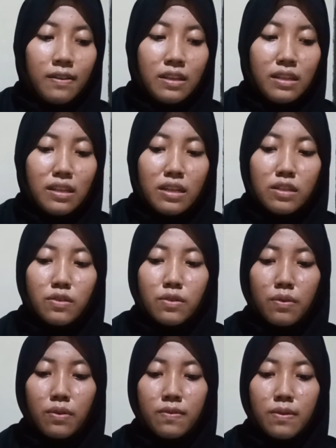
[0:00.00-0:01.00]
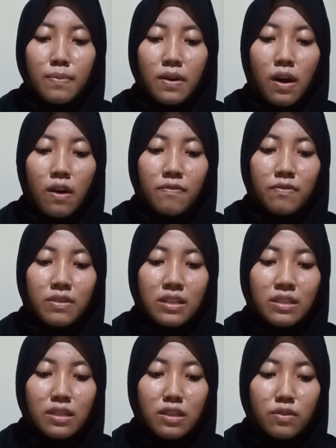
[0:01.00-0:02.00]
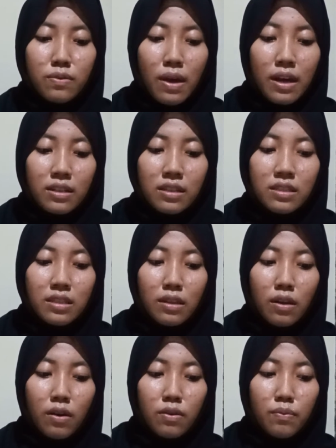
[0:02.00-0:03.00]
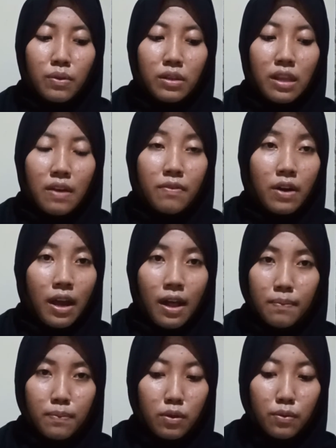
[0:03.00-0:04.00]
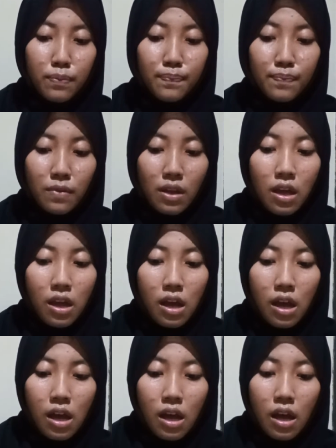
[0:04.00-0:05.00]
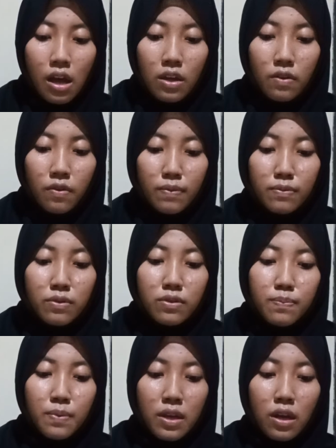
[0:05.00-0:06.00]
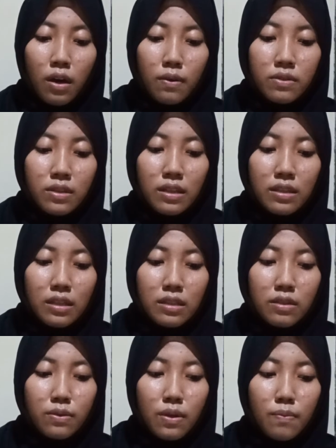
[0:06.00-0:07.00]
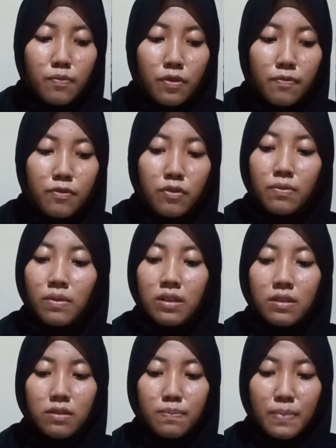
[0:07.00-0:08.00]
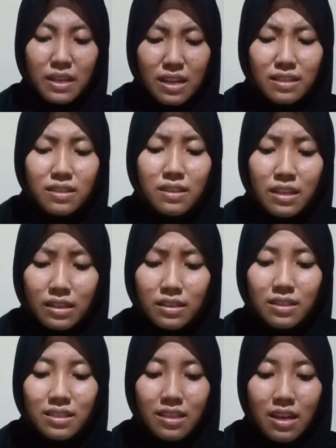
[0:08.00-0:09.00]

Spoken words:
learning through grammar of listening to English alone will never help you. You have to speak out sentence to improve your speaking skills.